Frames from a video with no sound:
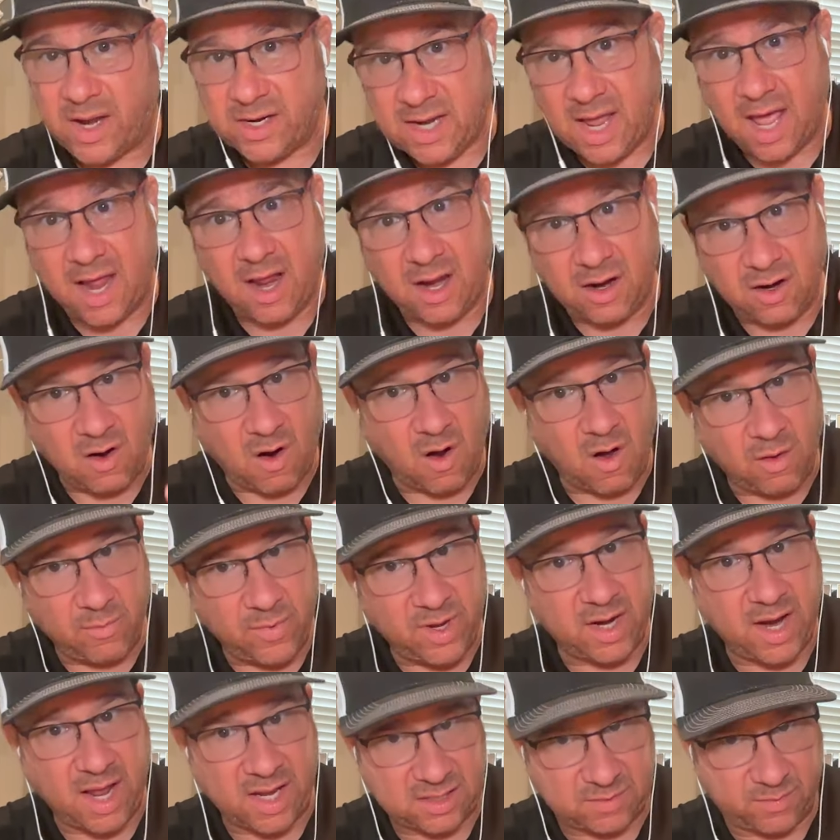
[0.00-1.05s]
dad had to call me
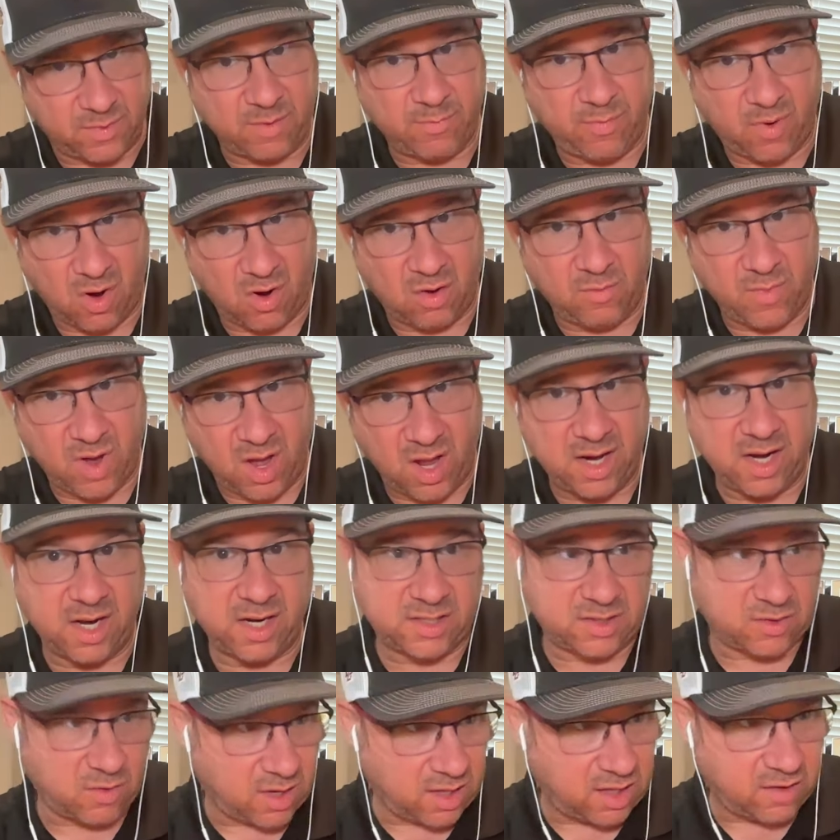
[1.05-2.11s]
and ask me to borrow money.
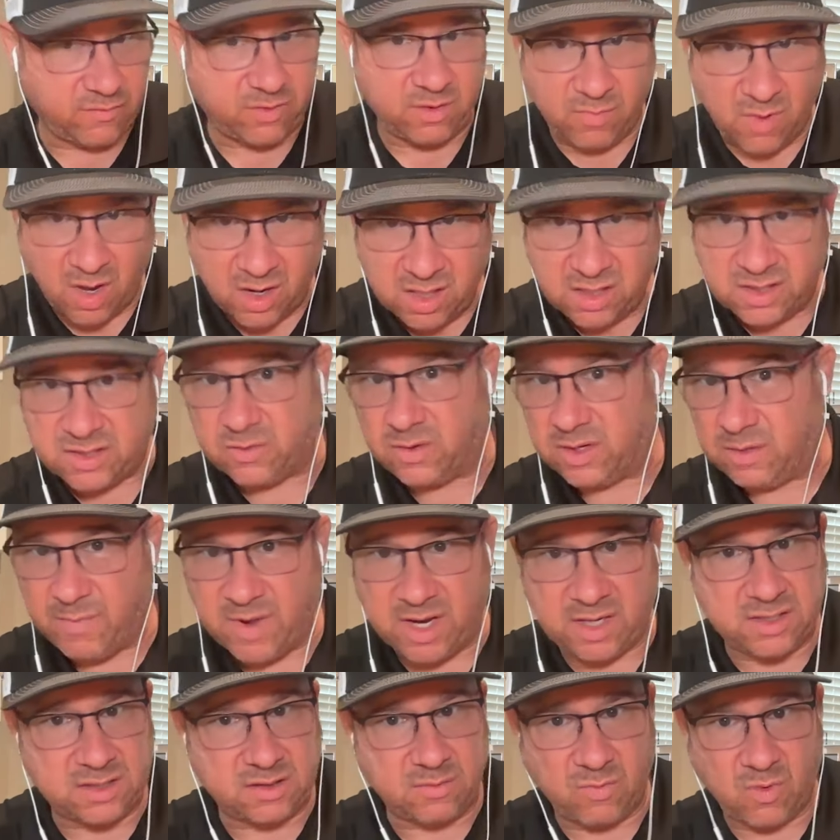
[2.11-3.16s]
So I give him the money, so he
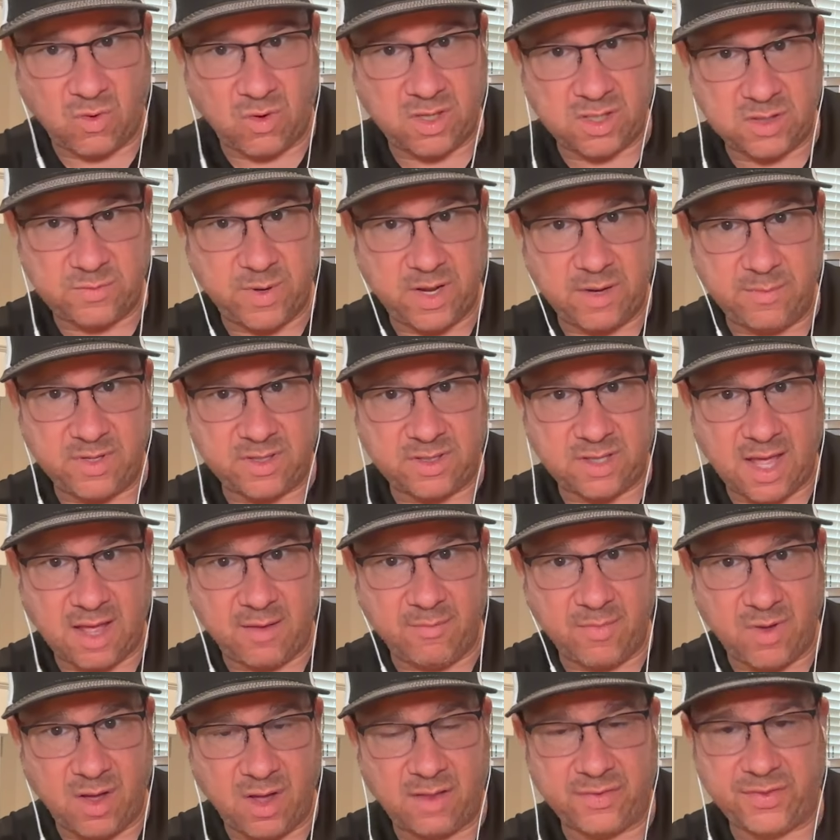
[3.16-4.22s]
makes the mortgage payment that
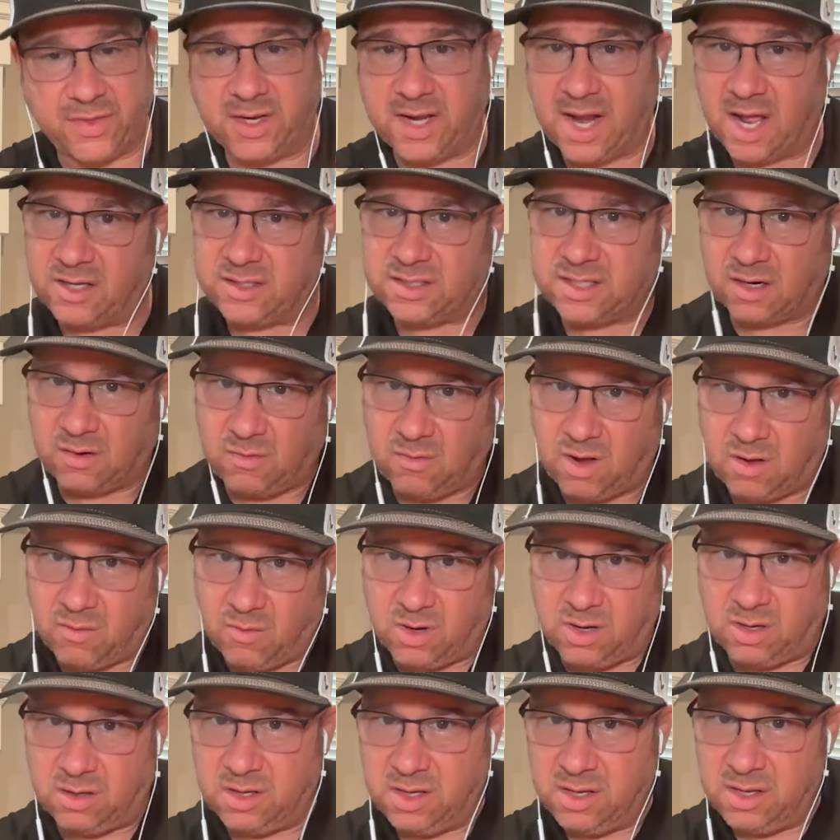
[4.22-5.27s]
month. And now it's like, what?
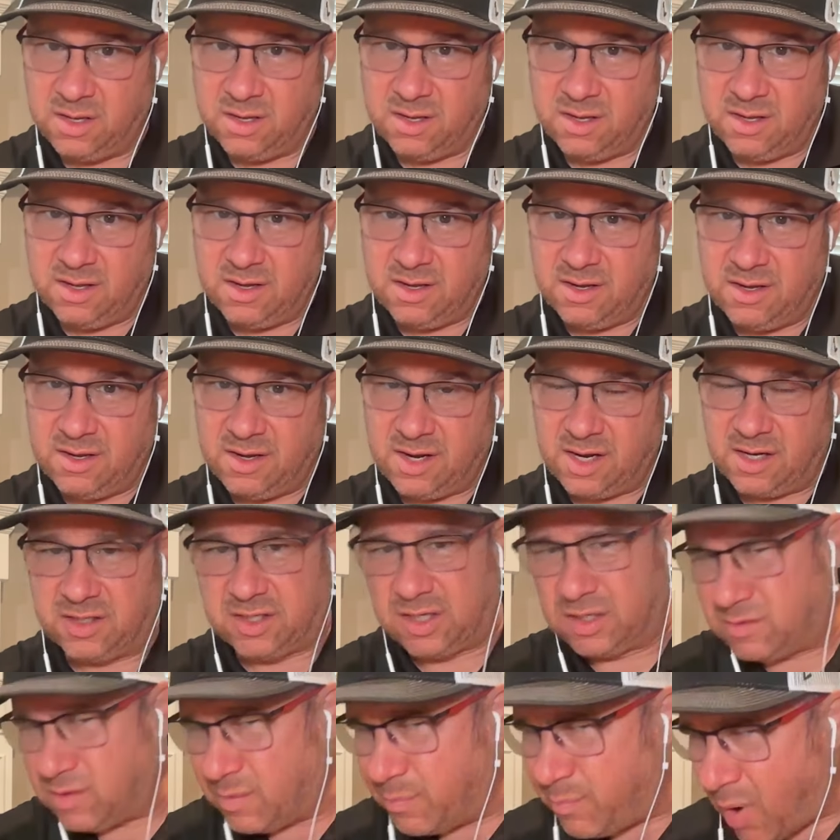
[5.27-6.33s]
Well, is
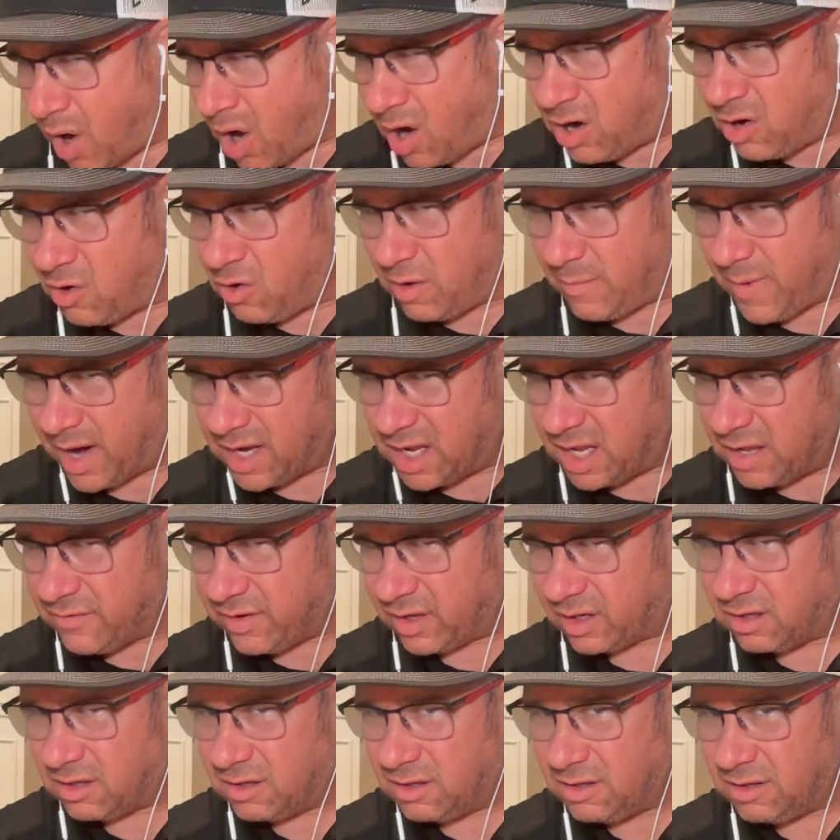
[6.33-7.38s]
it borrow or am I
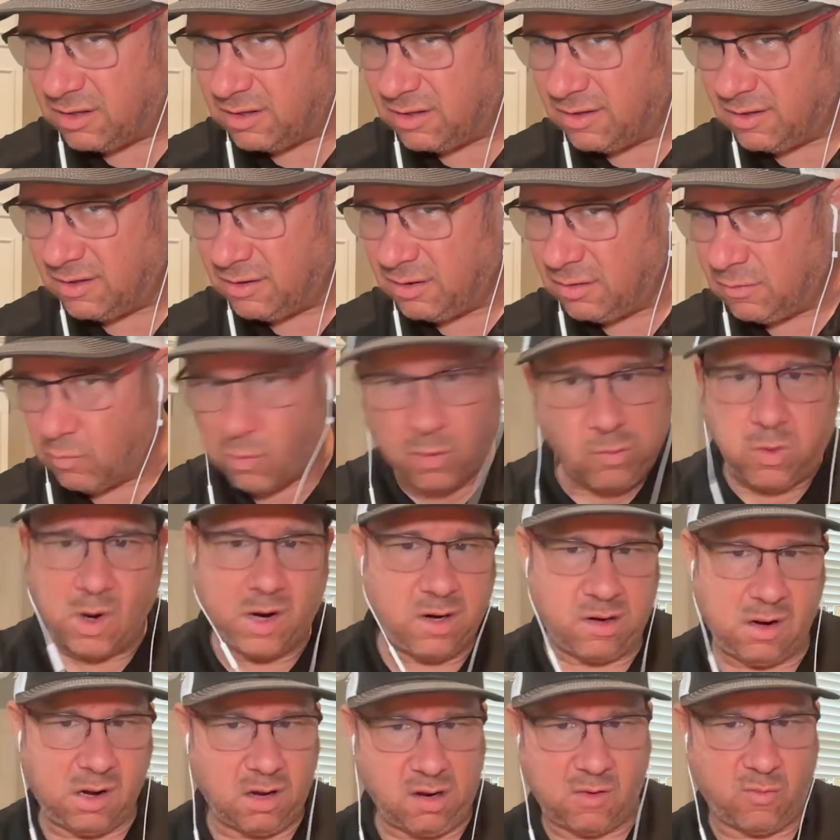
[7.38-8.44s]
giving? Well,
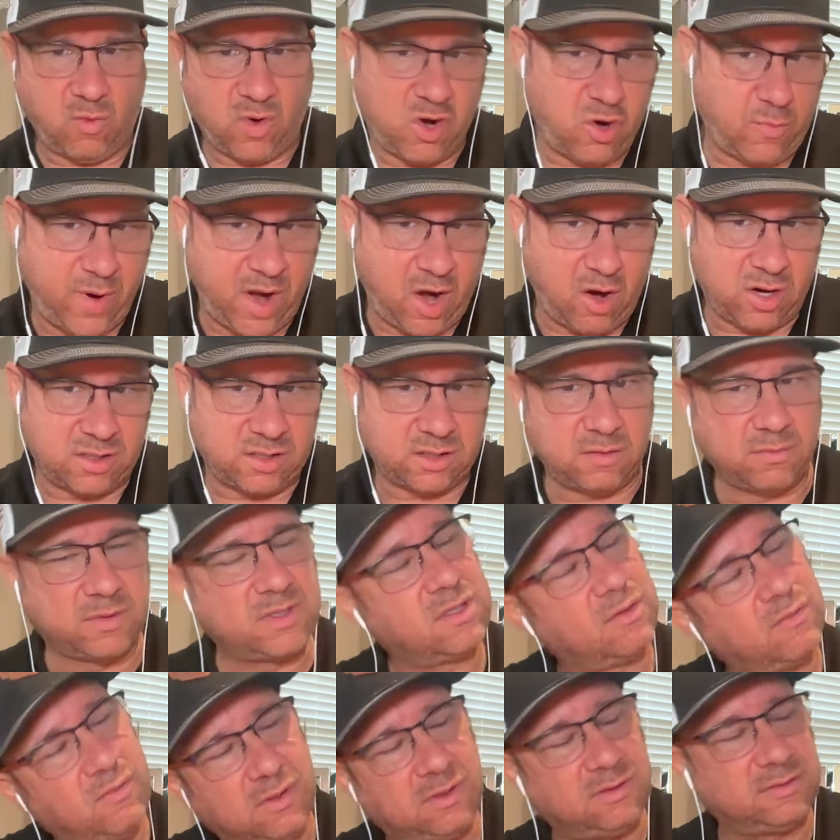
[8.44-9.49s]
what were your parents? And it's
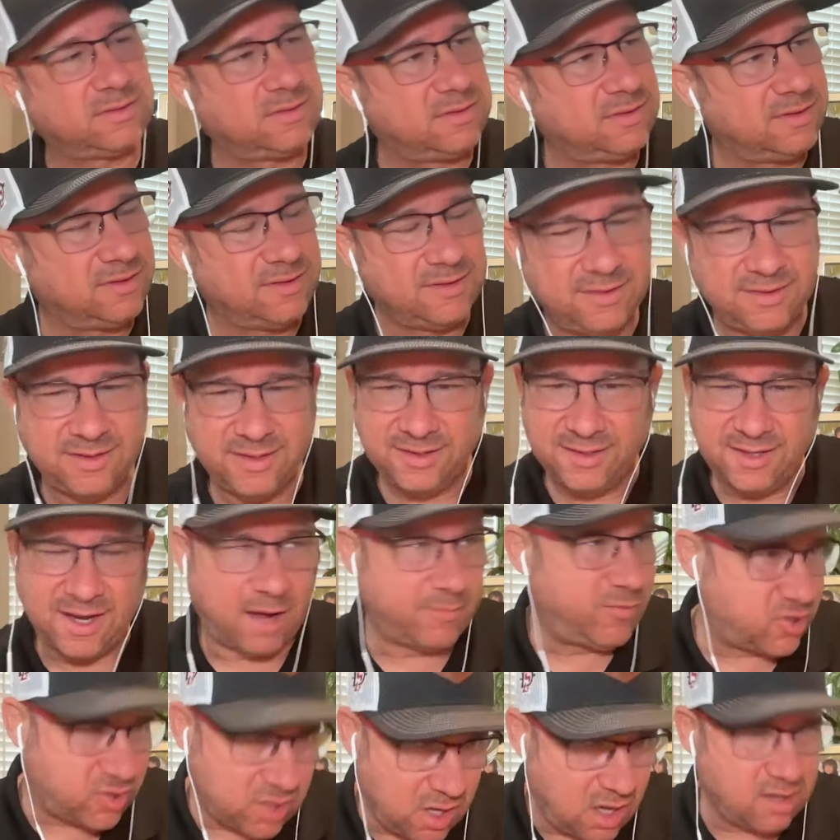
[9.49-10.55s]
like, well, I'm
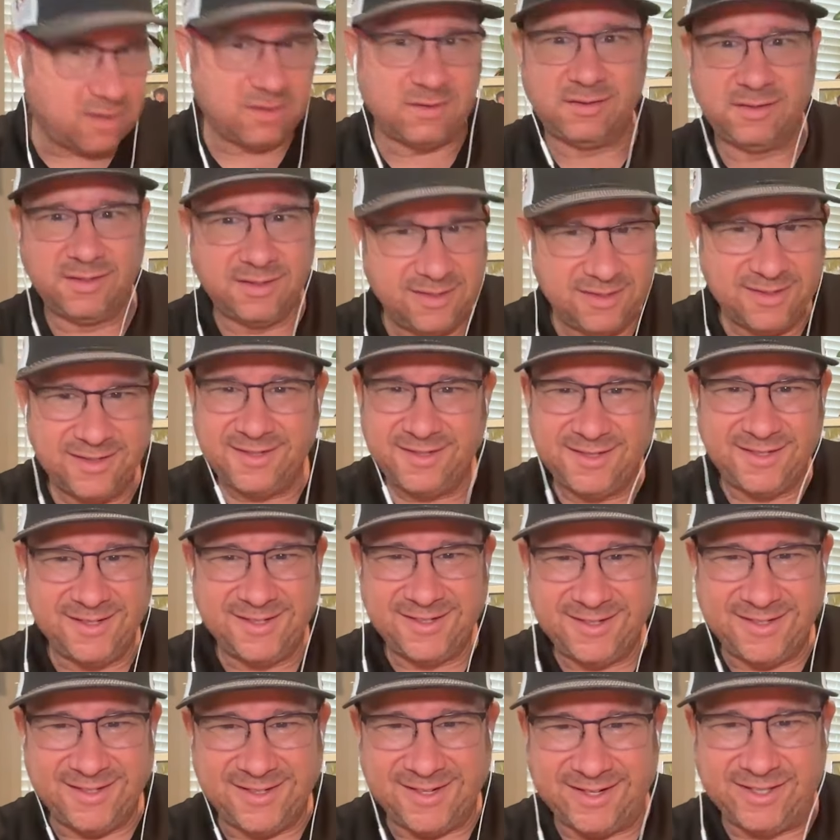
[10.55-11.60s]
your son.
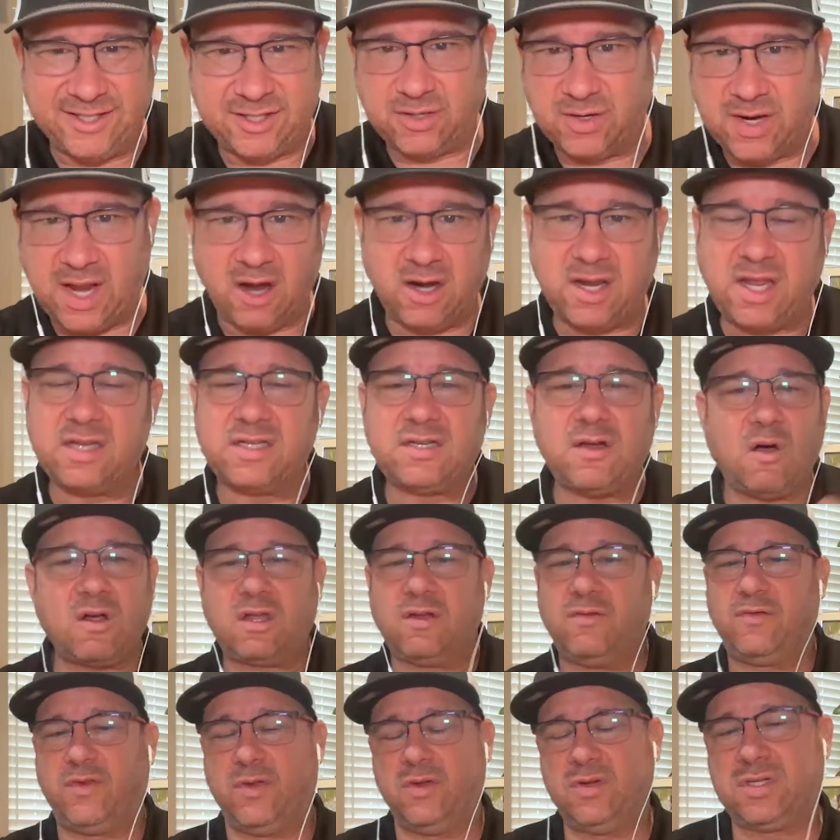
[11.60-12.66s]
And so now it gets all
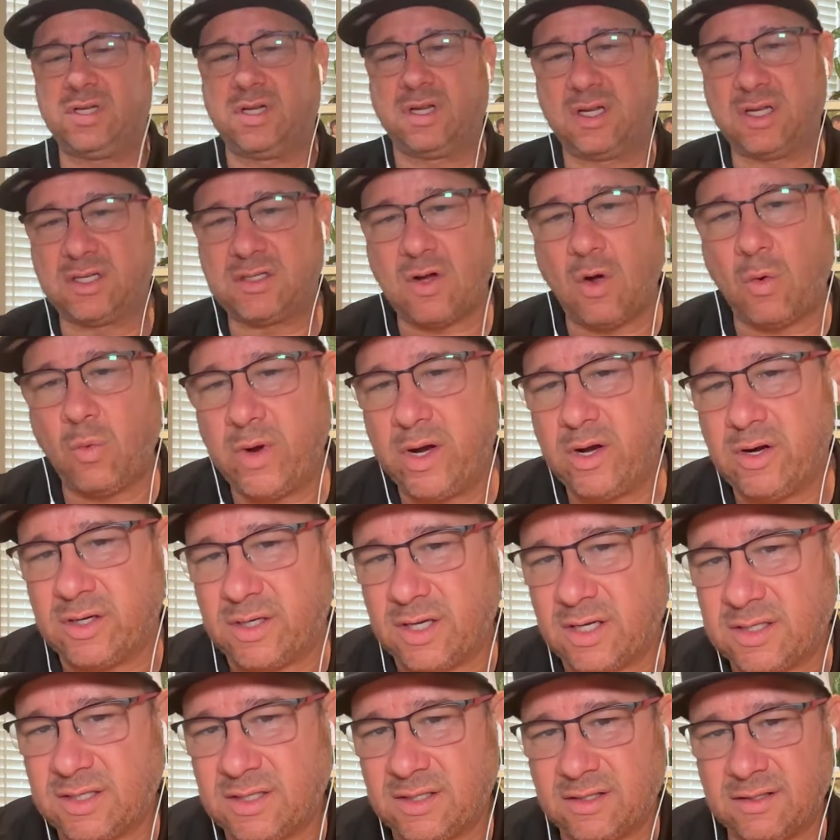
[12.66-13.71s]
confusing, it gets all weird,
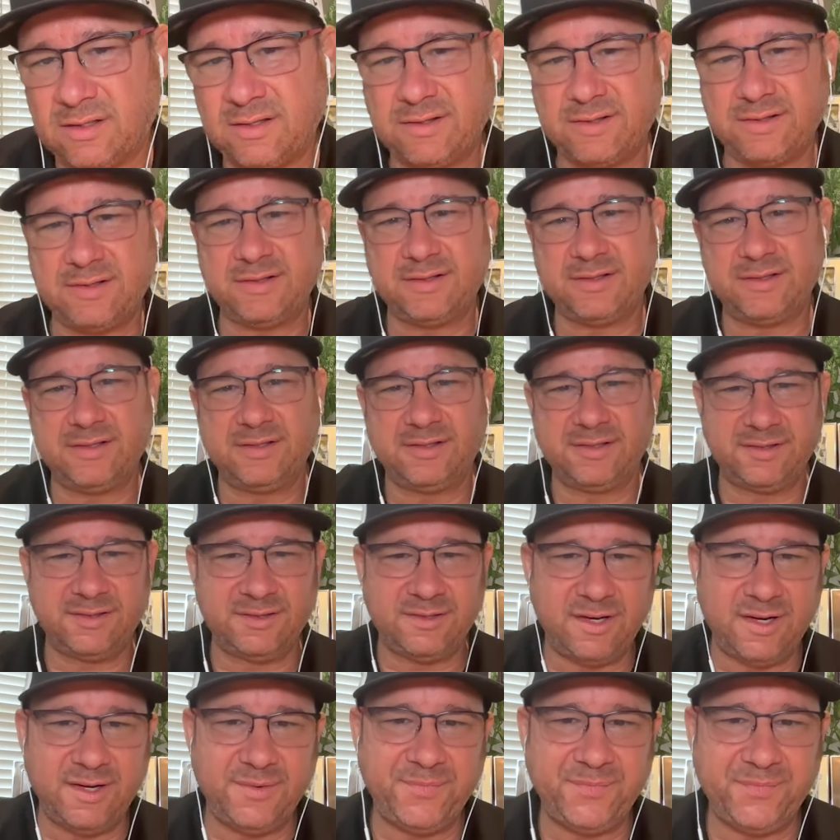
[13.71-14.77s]
doesn't it?
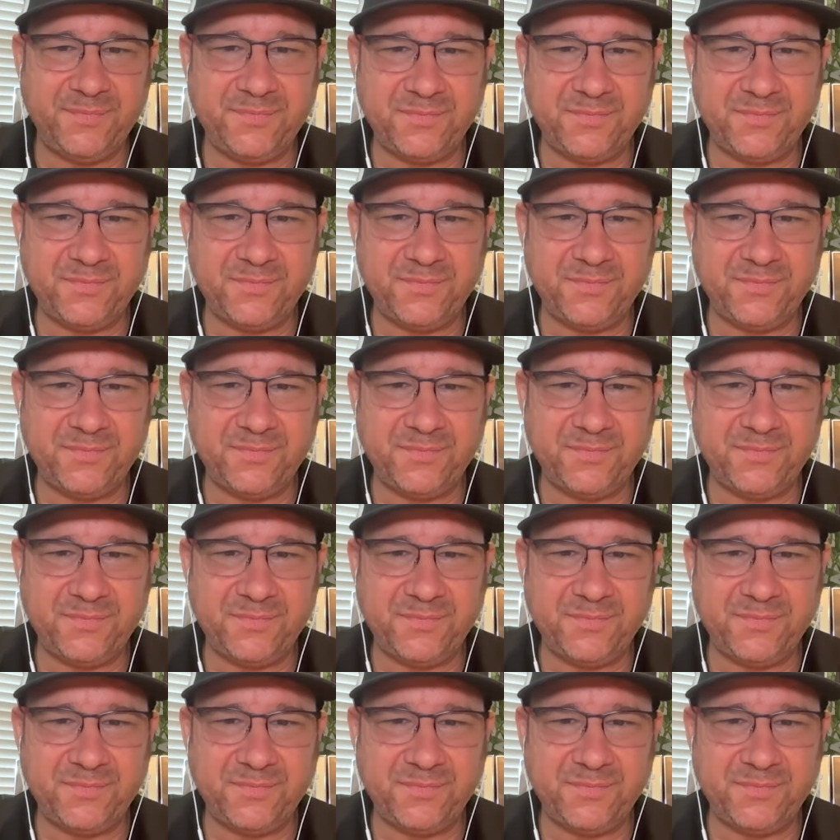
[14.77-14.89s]
Right?